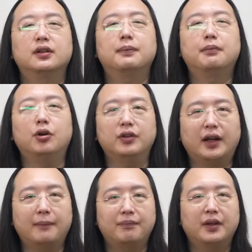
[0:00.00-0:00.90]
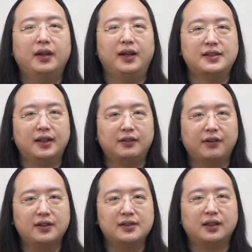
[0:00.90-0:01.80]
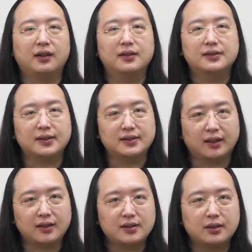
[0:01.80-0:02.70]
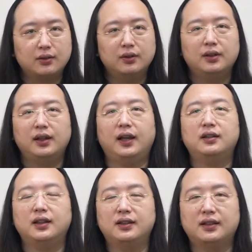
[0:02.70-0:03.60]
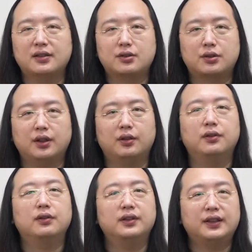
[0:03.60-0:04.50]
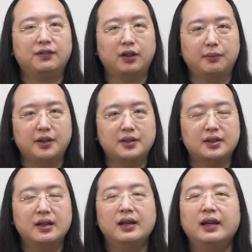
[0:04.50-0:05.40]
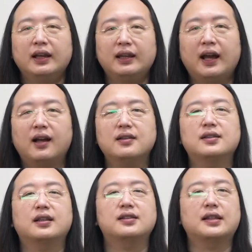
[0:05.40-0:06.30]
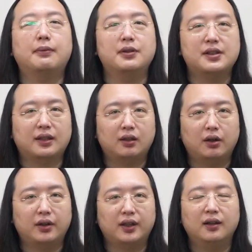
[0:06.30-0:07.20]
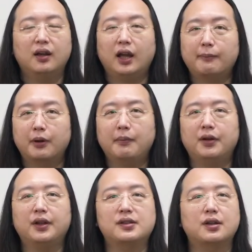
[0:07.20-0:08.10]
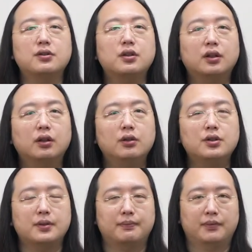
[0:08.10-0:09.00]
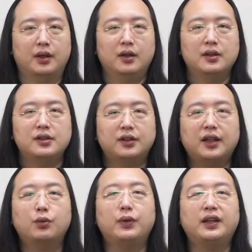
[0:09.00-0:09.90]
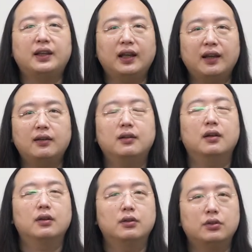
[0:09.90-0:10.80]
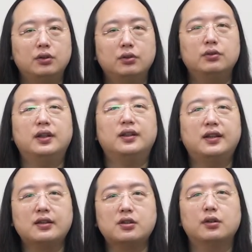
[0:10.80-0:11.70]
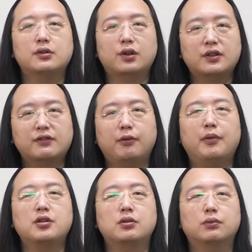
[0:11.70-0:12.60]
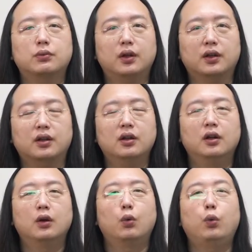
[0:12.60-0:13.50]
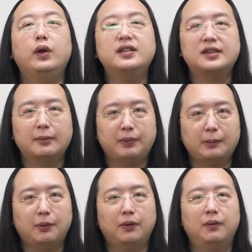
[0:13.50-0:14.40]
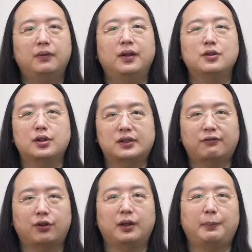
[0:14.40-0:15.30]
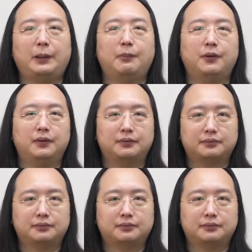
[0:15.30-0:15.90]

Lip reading: the MODA is advancing societal and industrial development, enhancing cybersecurity, and promoting social inclusion so that we can do the digital transformation work with the people, not just for the people.